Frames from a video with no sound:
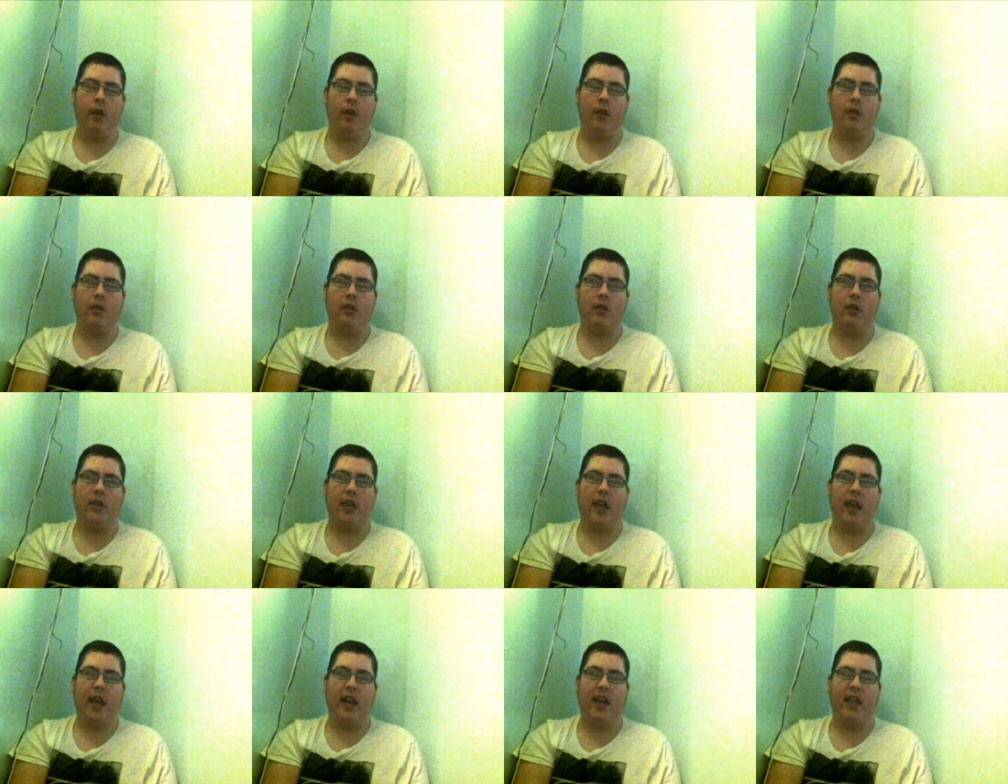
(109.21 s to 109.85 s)

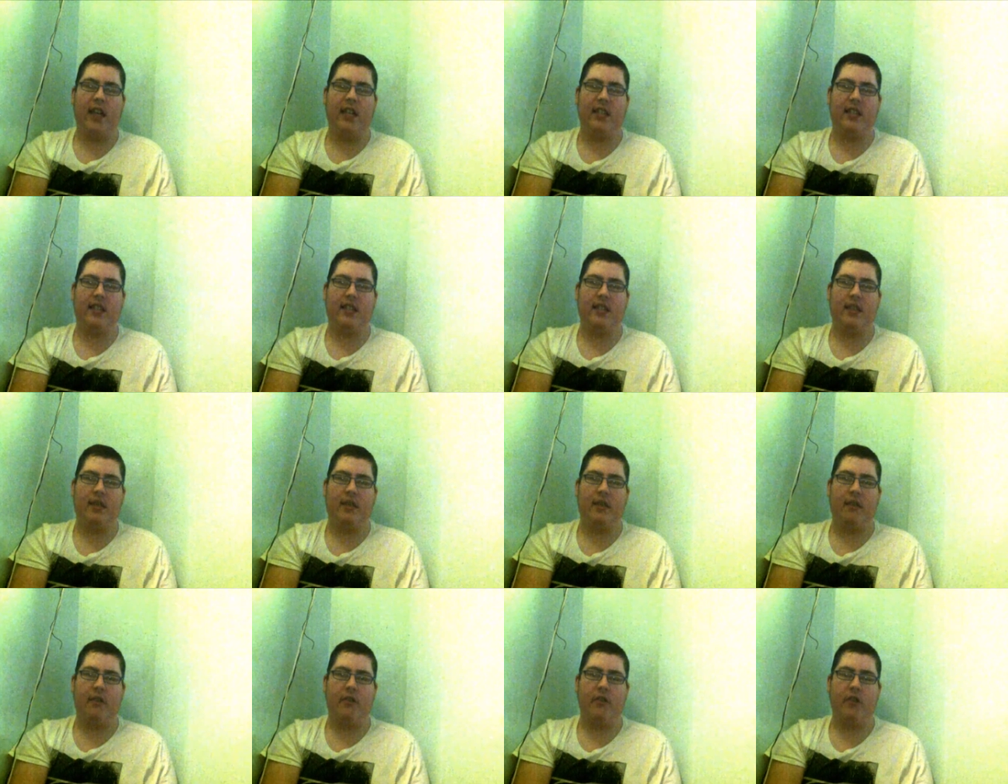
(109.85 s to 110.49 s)
So yeah, it's
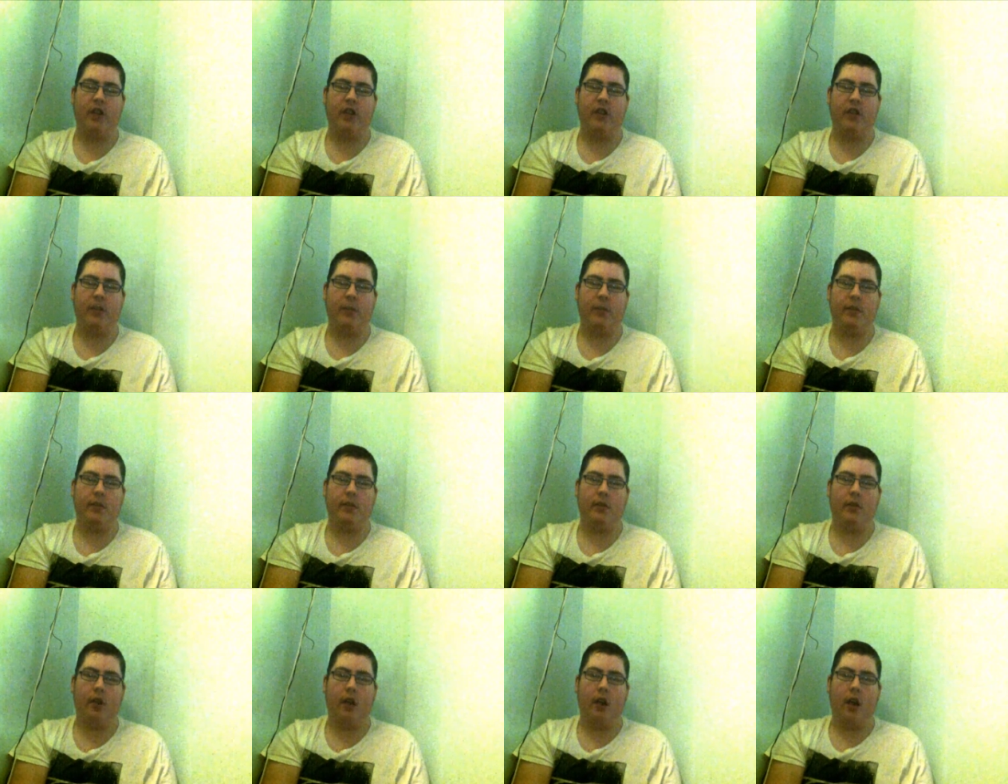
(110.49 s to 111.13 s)
a very strange
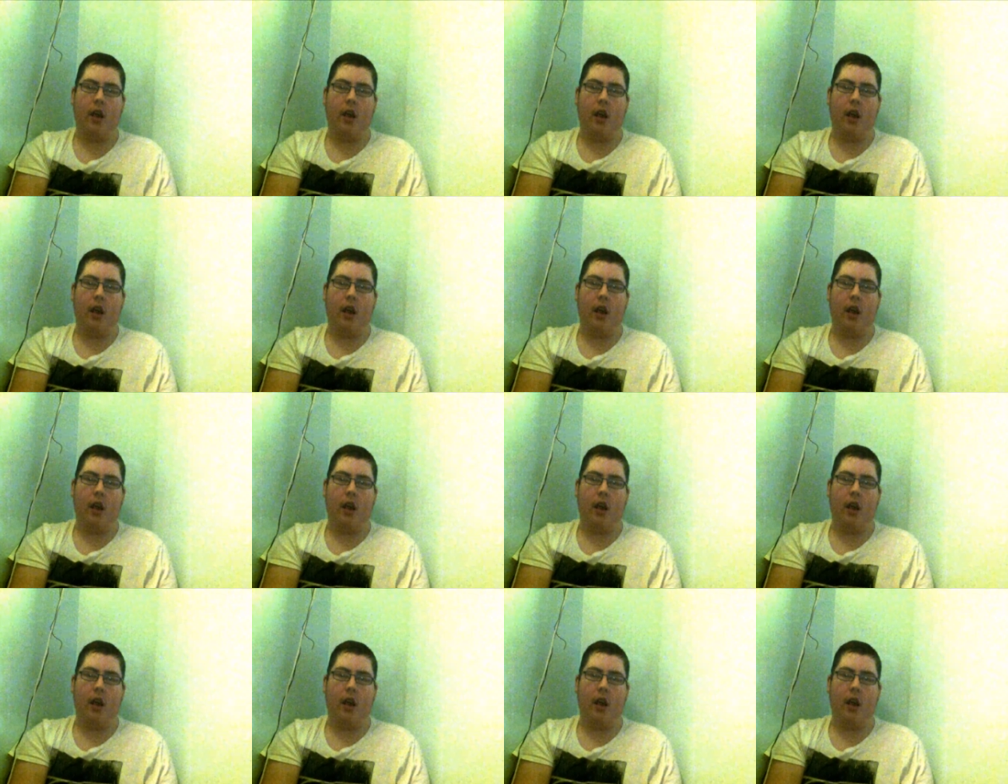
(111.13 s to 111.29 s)
episode.